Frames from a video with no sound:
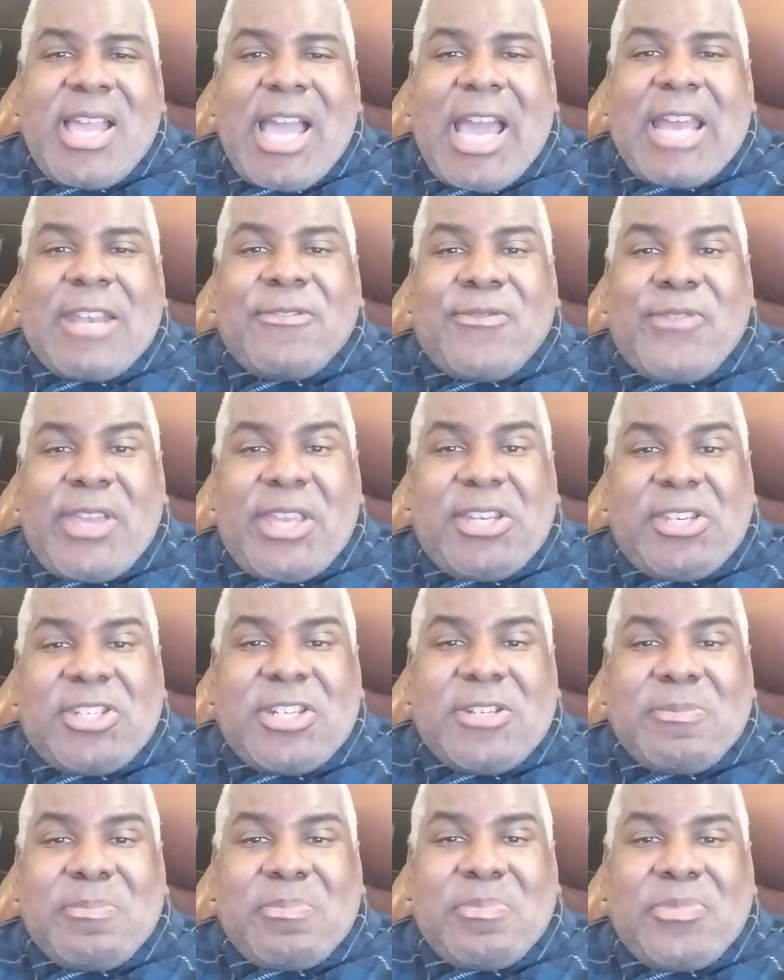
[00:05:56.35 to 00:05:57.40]
and
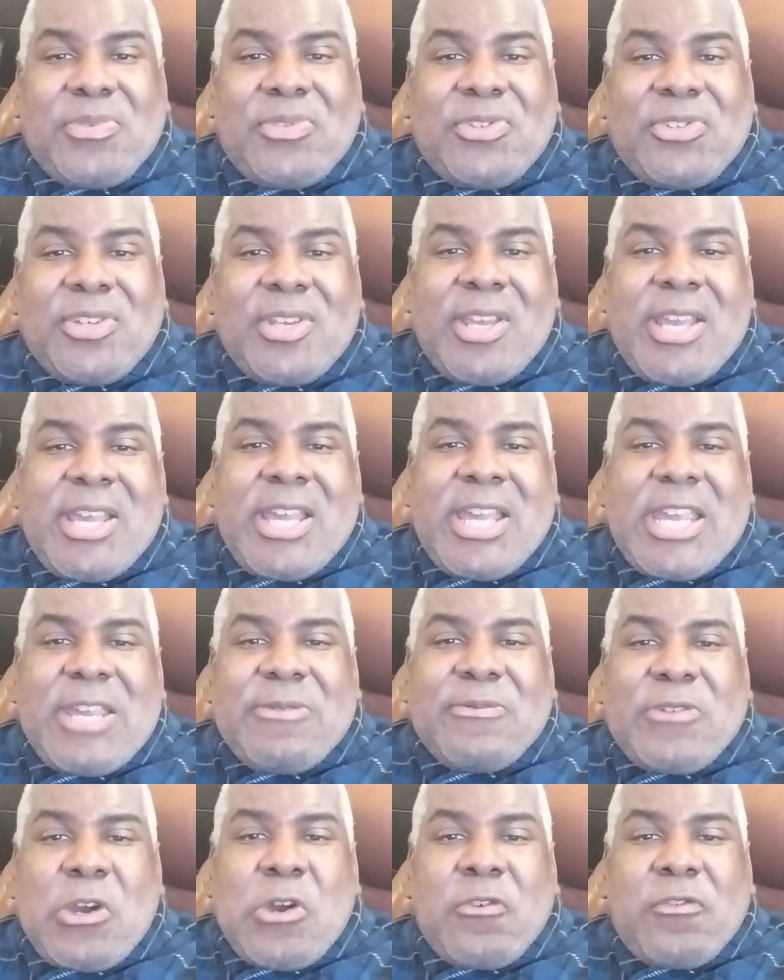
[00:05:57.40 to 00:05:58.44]
victims
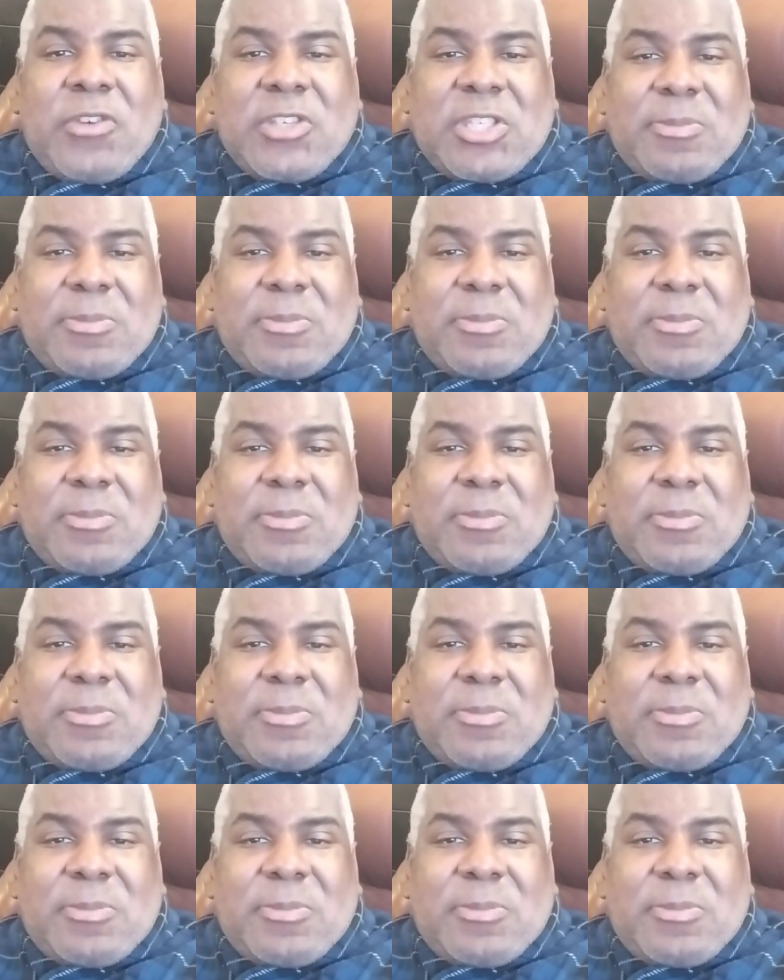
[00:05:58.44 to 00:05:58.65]
involve a